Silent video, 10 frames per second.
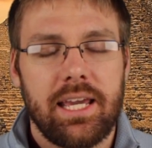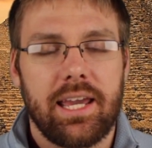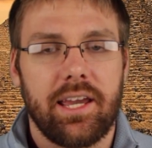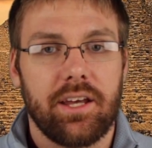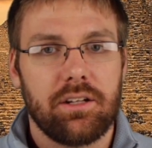
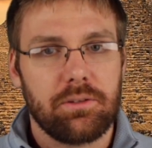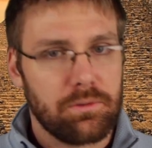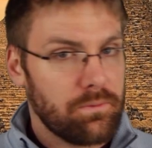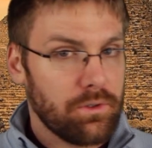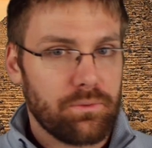
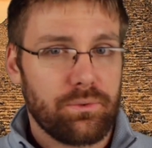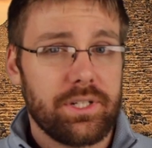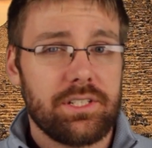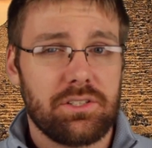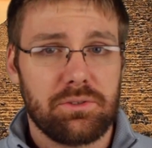and feel
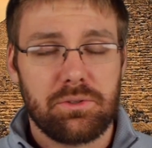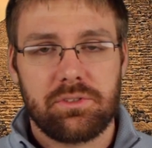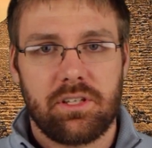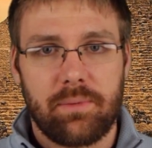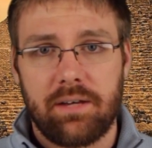free to
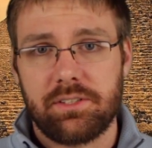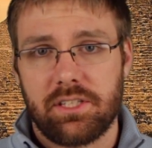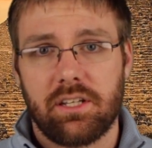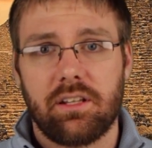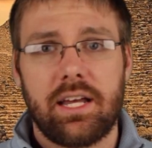use them
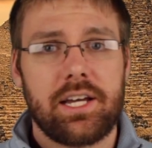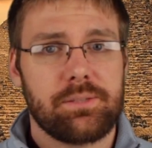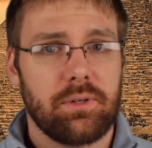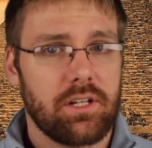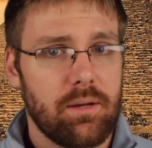obviously in
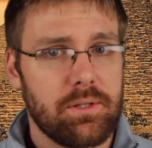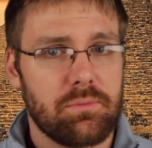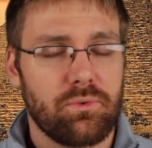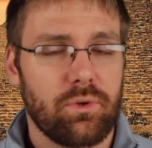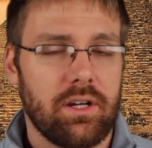class, but come in
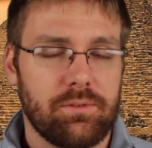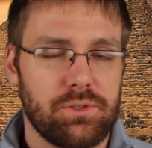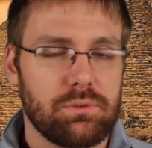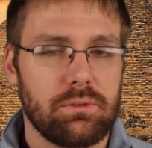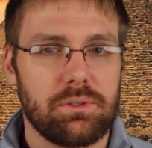before or after
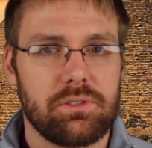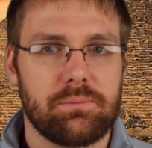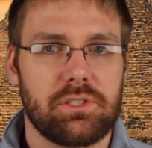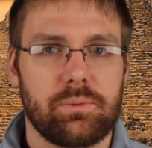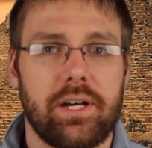school and use
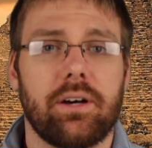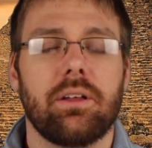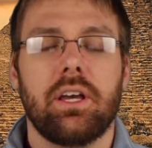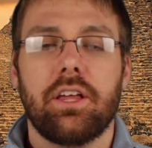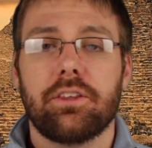them as well.